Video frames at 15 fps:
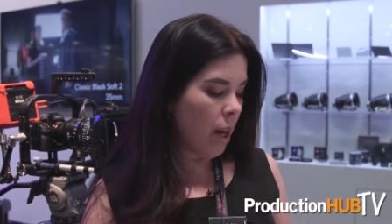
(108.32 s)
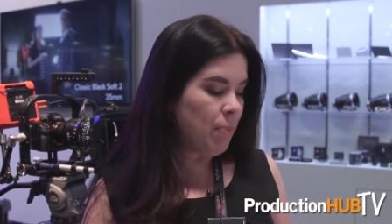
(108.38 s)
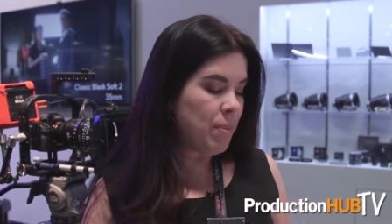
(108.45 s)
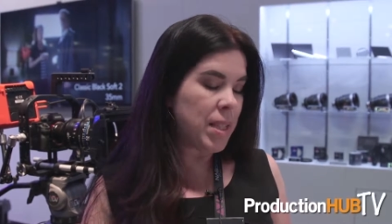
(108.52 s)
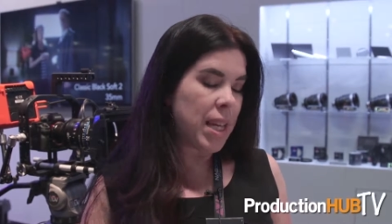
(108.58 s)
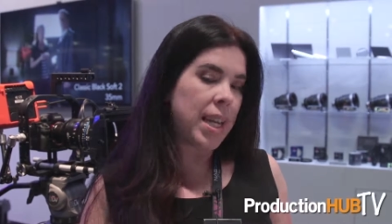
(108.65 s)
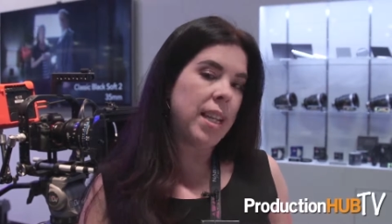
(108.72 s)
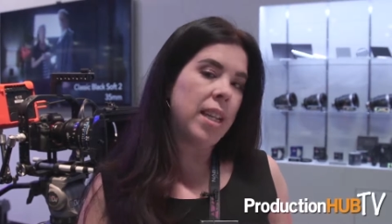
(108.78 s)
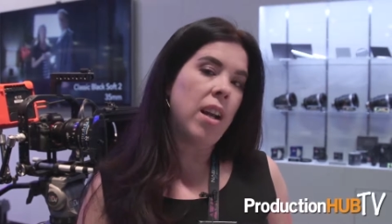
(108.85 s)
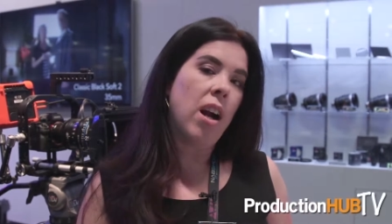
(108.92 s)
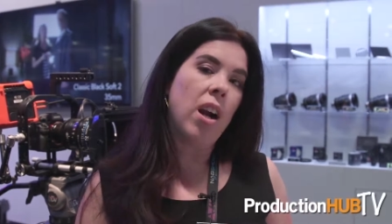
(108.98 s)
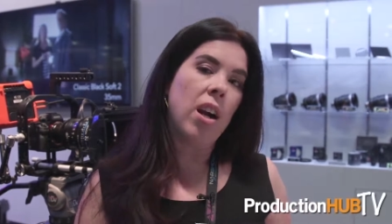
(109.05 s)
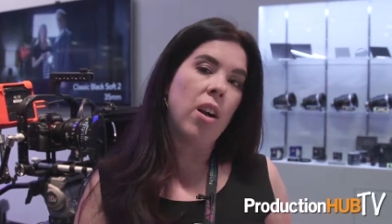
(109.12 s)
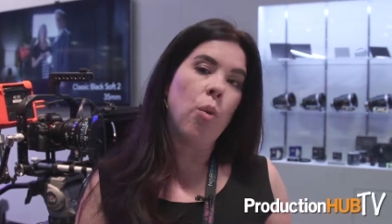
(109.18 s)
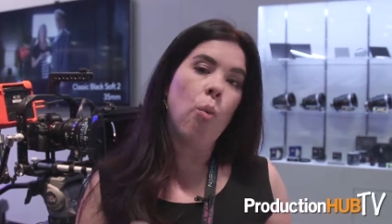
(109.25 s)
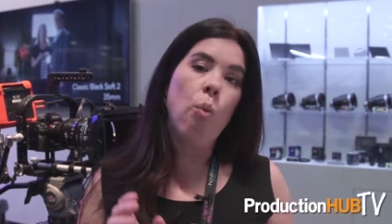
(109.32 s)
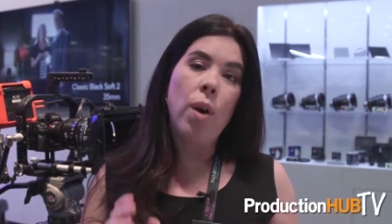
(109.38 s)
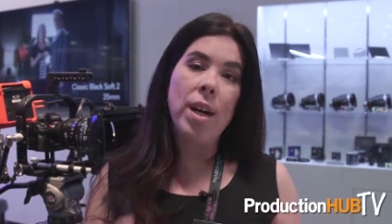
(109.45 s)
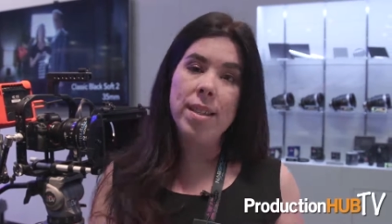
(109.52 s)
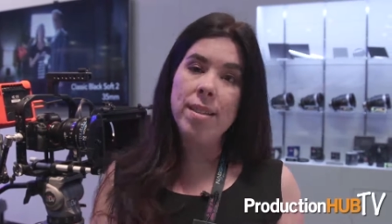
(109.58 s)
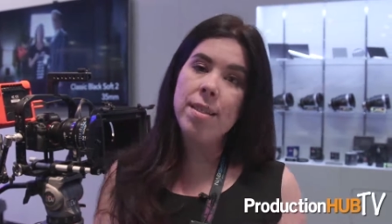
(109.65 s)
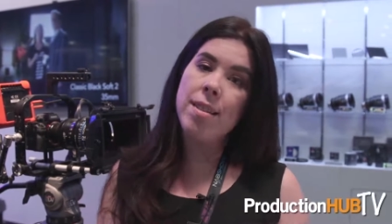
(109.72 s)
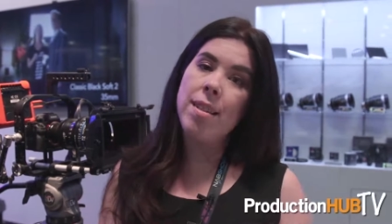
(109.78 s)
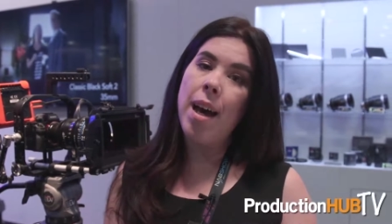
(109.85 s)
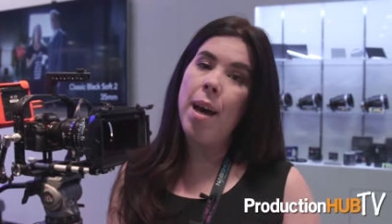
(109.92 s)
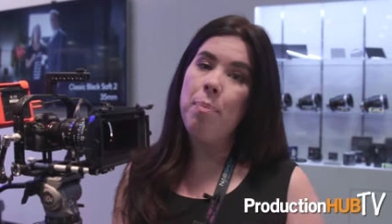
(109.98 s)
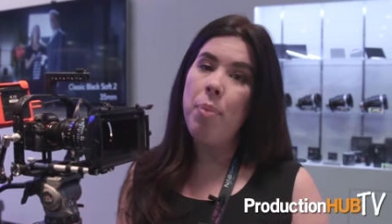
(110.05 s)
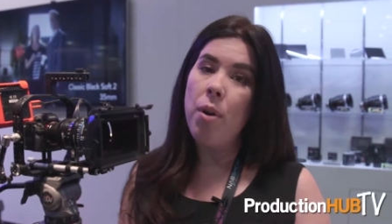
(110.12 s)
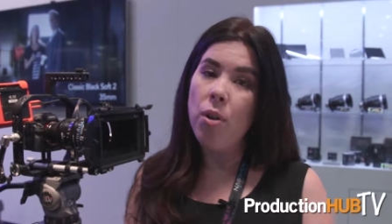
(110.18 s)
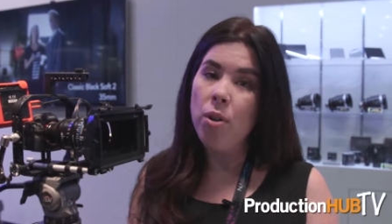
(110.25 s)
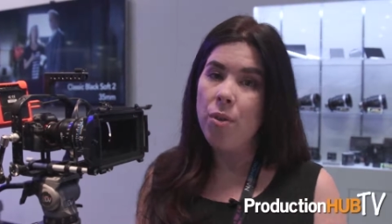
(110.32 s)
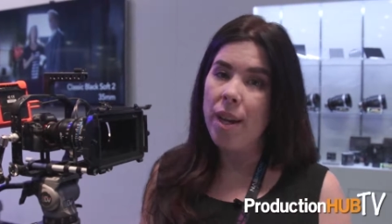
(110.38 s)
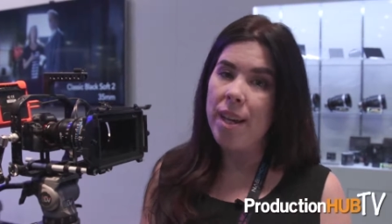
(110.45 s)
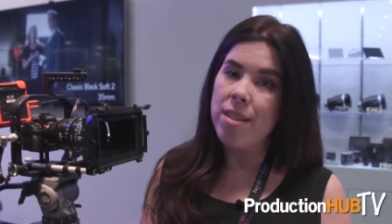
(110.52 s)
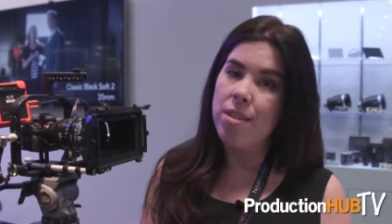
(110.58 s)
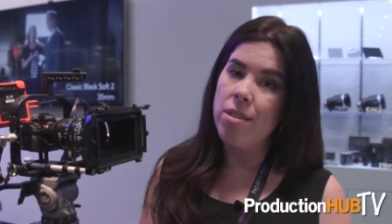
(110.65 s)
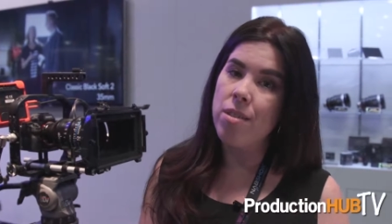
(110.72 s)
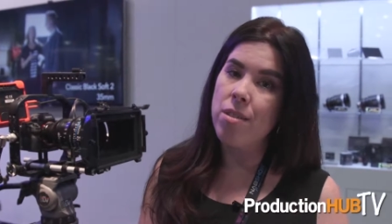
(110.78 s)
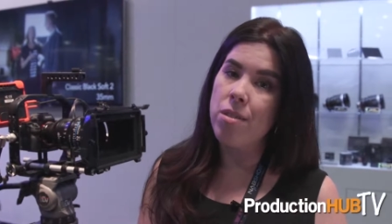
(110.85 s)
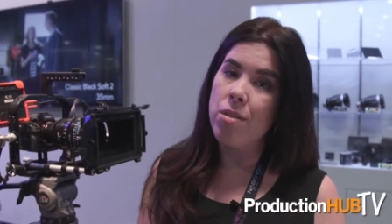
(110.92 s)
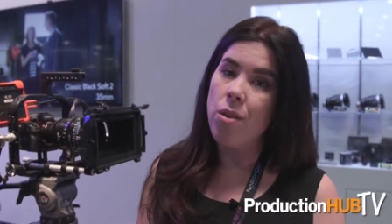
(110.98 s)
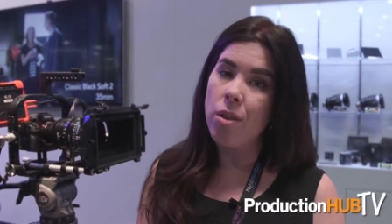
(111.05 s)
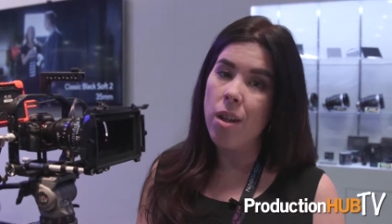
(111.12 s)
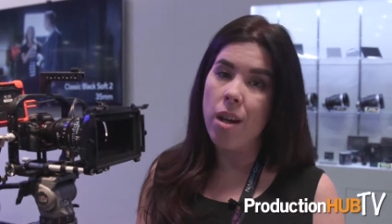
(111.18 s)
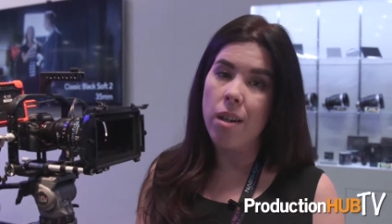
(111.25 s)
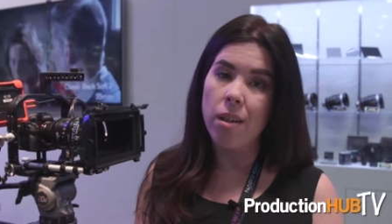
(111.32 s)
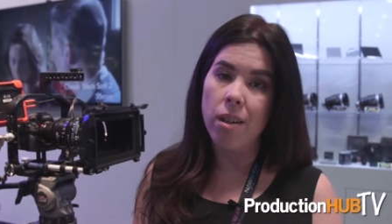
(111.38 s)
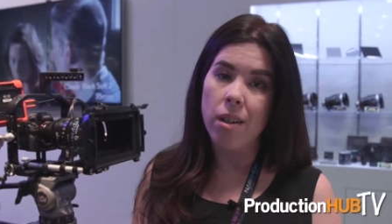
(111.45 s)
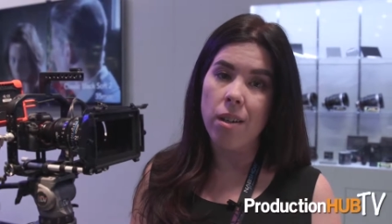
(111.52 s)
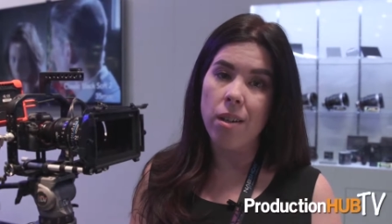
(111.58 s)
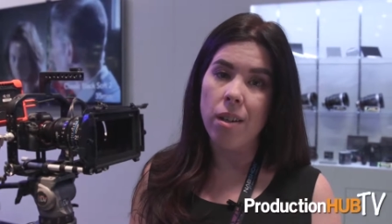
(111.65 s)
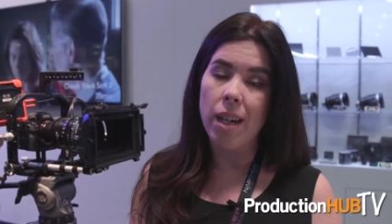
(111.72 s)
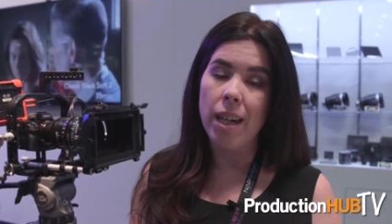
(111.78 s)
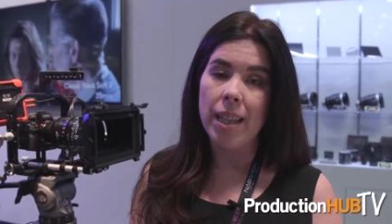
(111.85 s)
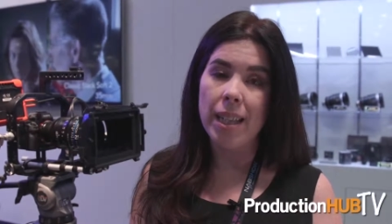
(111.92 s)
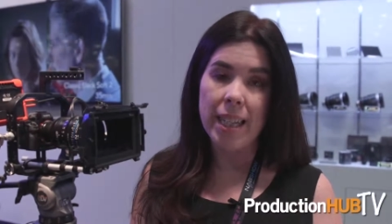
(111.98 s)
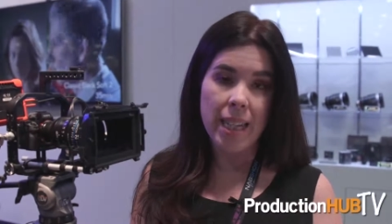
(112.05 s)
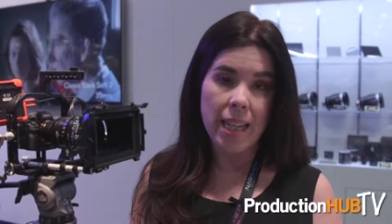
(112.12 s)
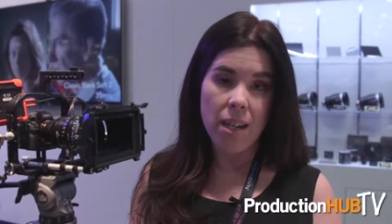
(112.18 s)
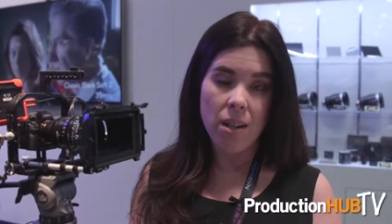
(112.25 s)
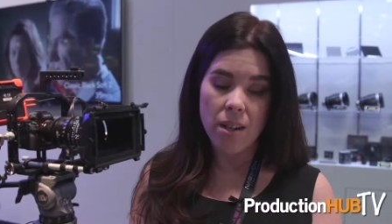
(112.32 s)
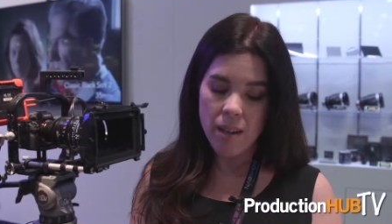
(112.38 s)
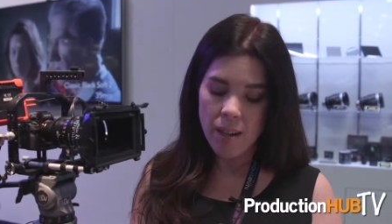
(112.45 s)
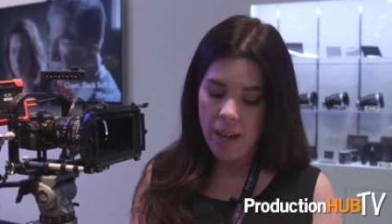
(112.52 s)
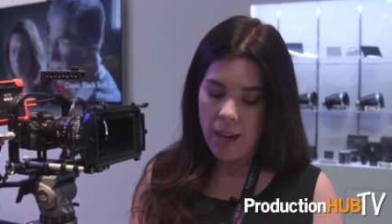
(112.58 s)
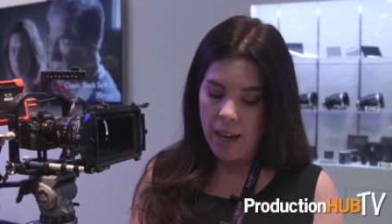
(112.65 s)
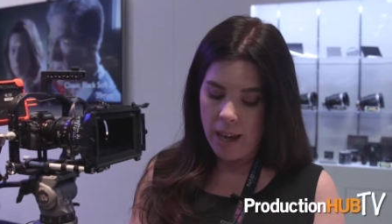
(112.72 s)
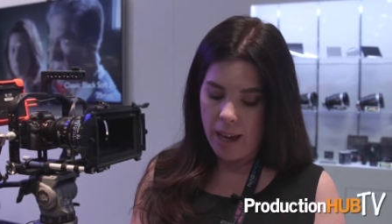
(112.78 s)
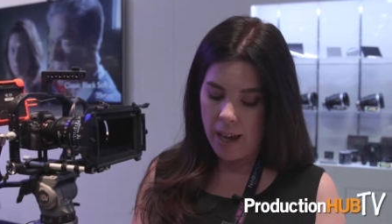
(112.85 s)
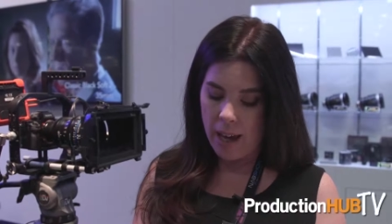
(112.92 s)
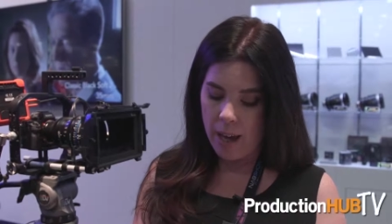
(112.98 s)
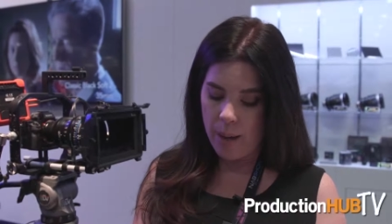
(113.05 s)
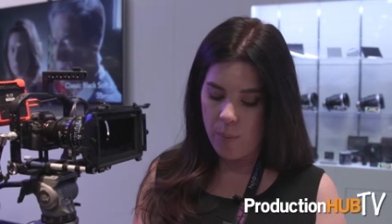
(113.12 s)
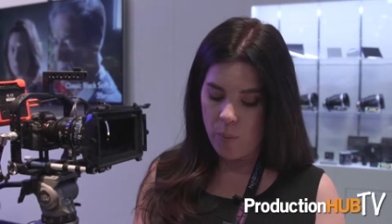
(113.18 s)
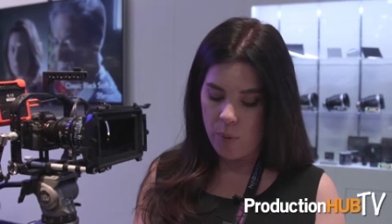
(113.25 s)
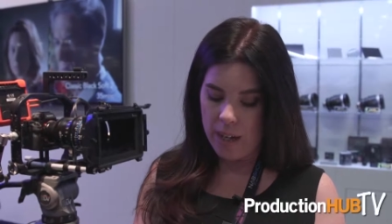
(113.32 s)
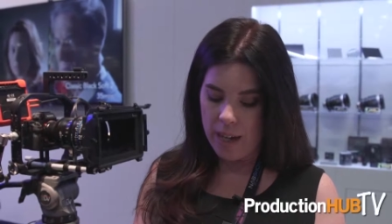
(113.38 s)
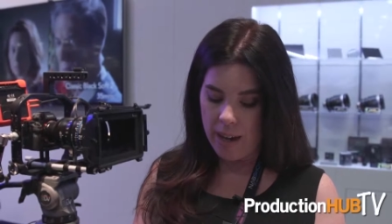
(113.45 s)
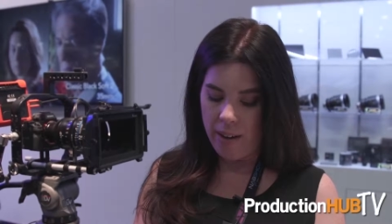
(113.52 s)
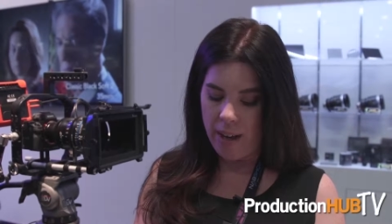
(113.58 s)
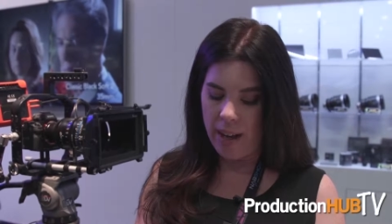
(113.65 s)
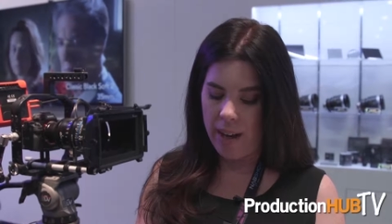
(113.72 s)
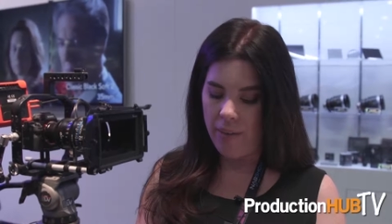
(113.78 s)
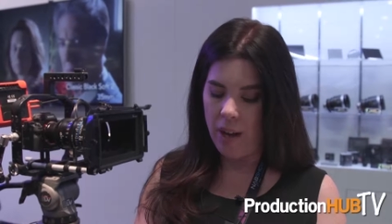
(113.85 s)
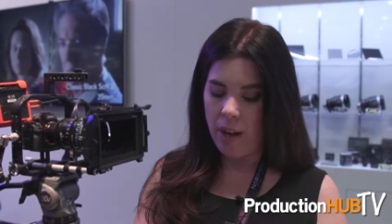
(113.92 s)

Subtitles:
updated our one-stop polarizer. It is no longer a linear. We now have